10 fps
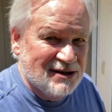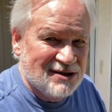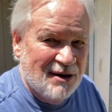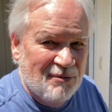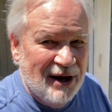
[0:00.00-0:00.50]

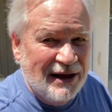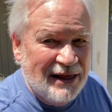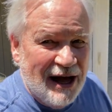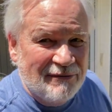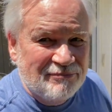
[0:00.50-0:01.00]
something like
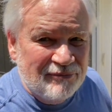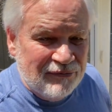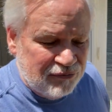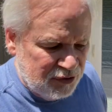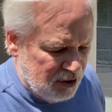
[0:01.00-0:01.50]
that.
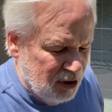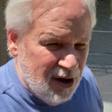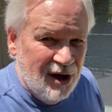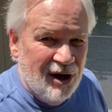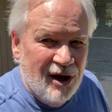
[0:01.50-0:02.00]

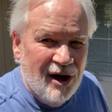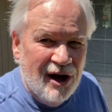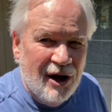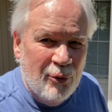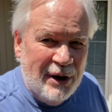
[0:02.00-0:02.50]

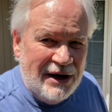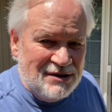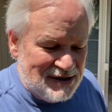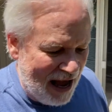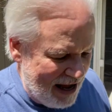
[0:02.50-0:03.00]
And we
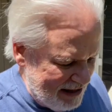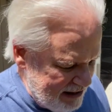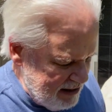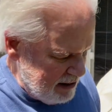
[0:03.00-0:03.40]
decided